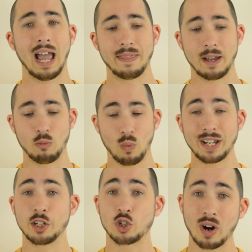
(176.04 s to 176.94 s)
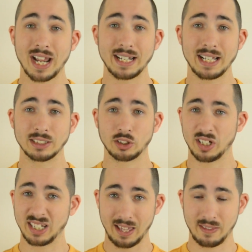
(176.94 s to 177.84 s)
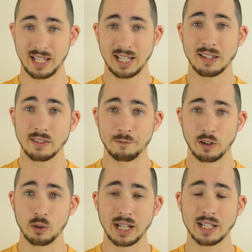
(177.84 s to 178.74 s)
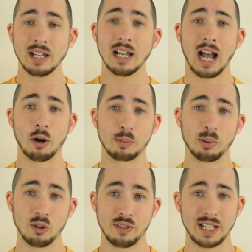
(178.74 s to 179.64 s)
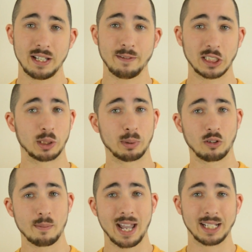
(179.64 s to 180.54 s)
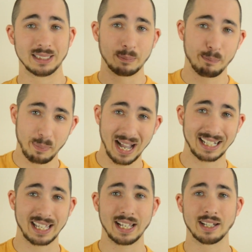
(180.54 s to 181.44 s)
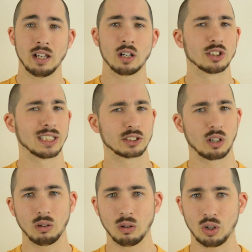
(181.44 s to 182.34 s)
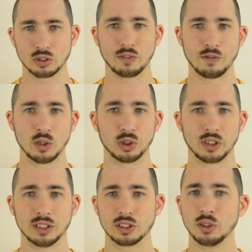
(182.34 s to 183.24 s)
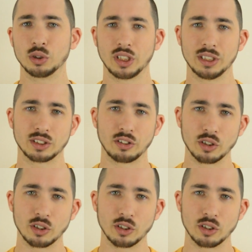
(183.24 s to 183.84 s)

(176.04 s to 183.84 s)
and then when you drain it so you get the fluid, I would put the vegetable remains back in, because that's got lots of nutrients. Nutrients are